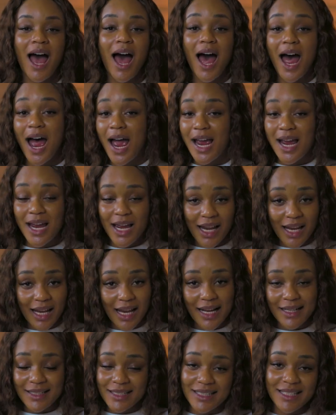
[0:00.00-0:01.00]
I
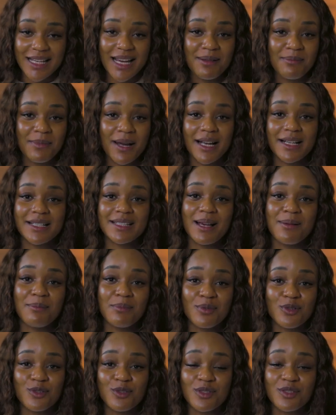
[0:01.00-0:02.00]
like to take my
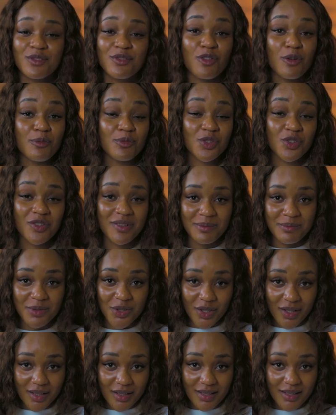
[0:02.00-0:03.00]
examples from
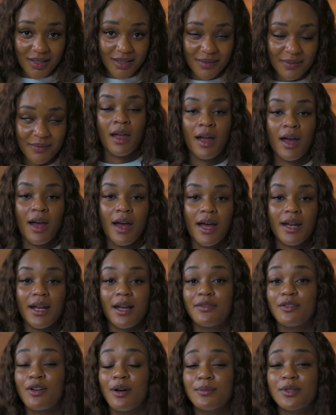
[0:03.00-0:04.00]
scriptures, and
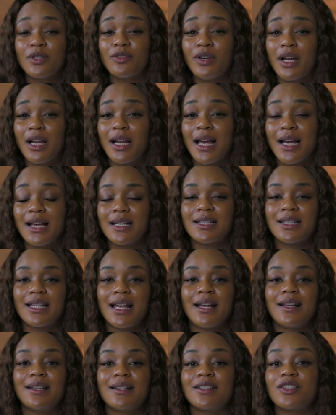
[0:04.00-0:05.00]
I've come to realize
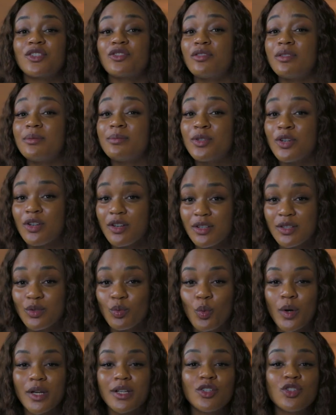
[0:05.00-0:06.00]
that
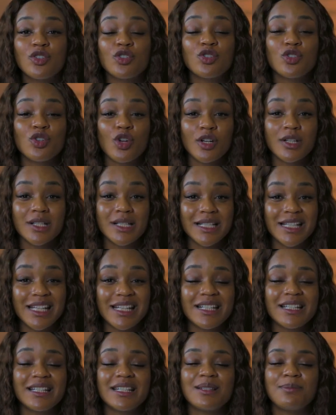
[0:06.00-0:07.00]
scriptures, when studied
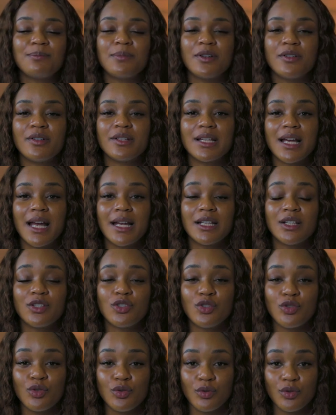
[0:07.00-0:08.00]
in spirit and in
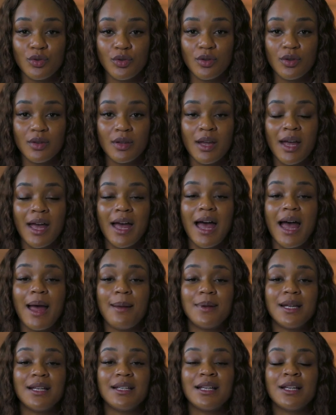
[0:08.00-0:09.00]
truth,
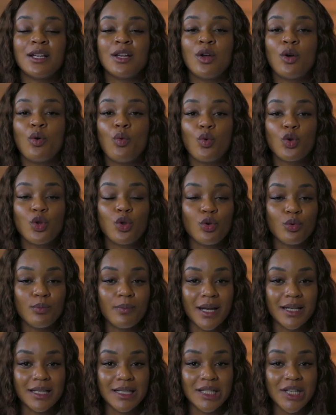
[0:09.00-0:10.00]
through
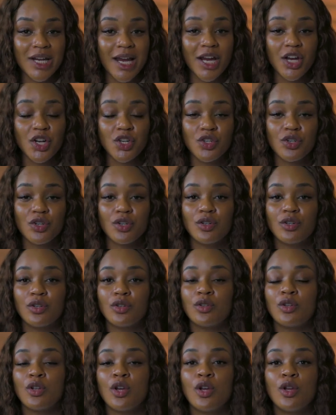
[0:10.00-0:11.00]

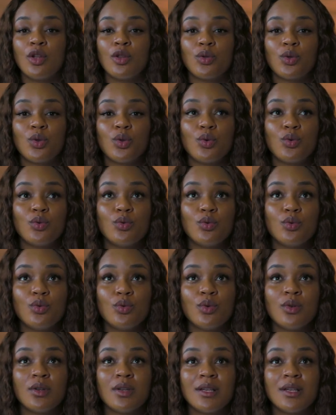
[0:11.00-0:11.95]
meditation, through